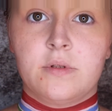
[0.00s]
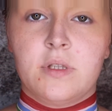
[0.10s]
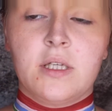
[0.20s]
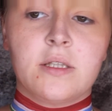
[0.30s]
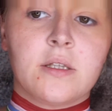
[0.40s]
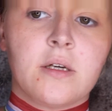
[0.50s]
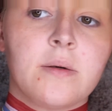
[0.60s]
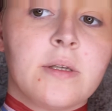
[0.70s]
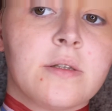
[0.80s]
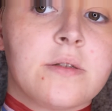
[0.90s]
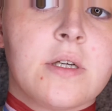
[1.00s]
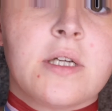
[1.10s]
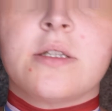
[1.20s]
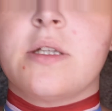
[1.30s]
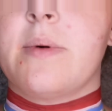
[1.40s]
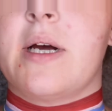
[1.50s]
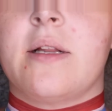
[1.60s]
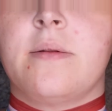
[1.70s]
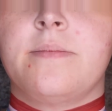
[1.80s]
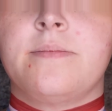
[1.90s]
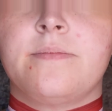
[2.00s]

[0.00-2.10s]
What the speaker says: Things are going strangely well.